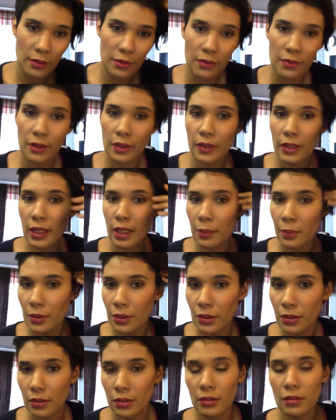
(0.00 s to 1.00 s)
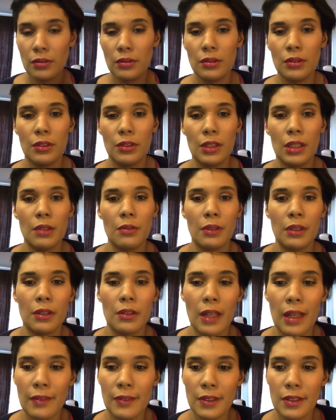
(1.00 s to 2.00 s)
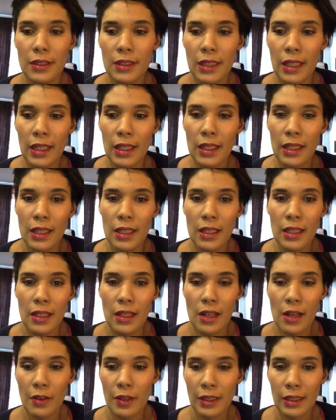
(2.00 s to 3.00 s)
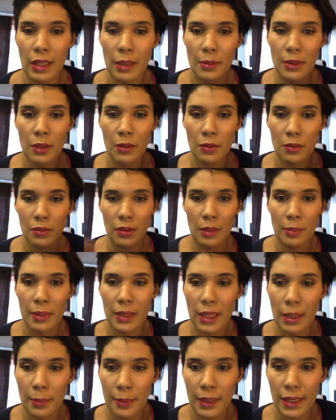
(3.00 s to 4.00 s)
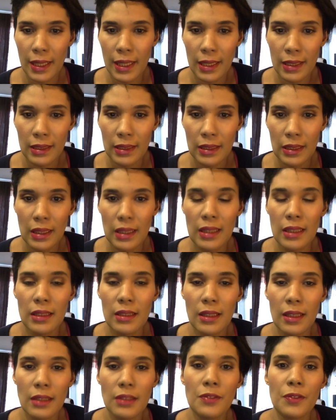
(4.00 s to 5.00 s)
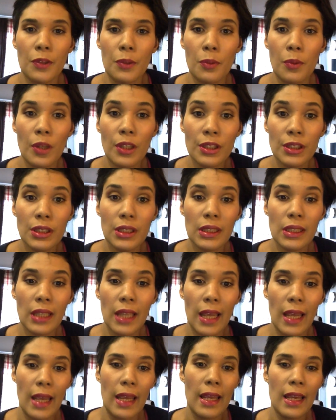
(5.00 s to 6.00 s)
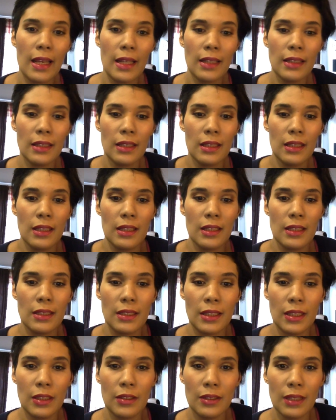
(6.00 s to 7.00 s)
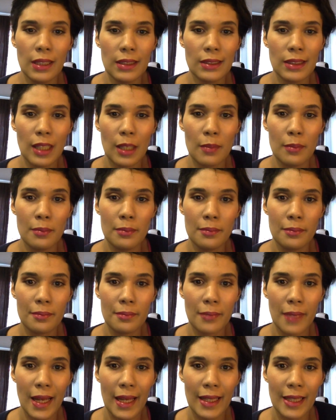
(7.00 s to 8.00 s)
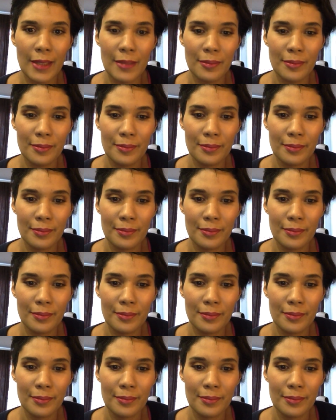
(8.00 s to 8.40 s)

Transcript: very happy to hear what you have to say. All right, let me wrap it up again. Thanks for watching and see you next time. Bye.